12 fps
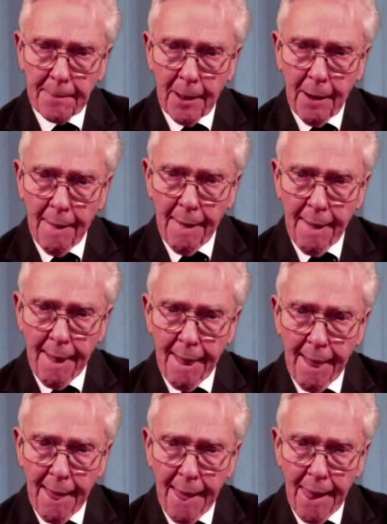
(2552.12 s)
Turning
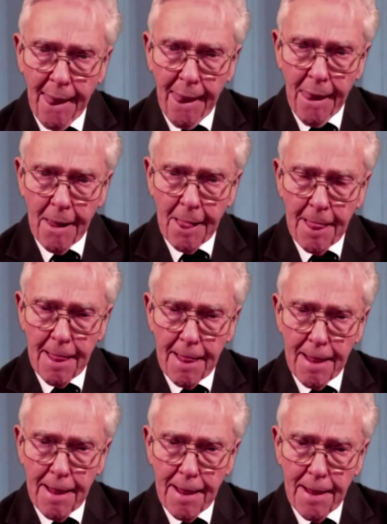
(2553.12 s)
back then to the
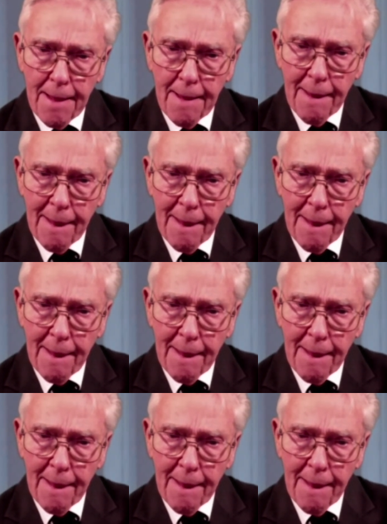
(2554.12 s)
document we were